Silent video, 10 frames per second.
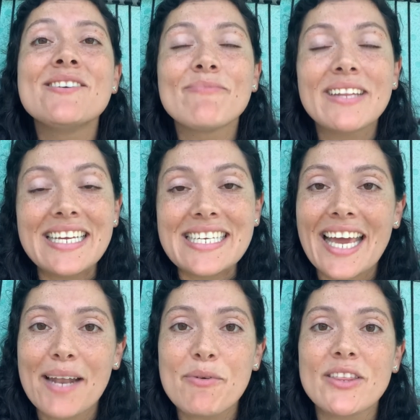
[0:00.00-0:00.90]
please
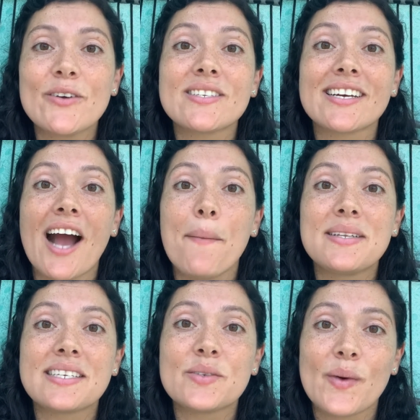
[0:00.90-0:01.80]
again put those in the
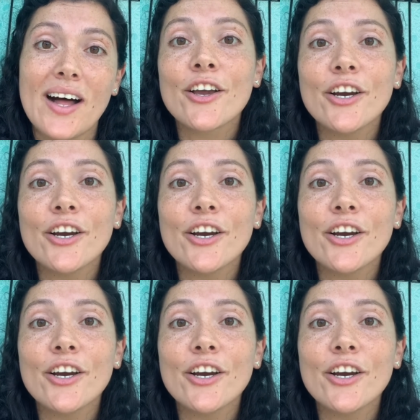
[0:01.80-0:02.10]
comments as well.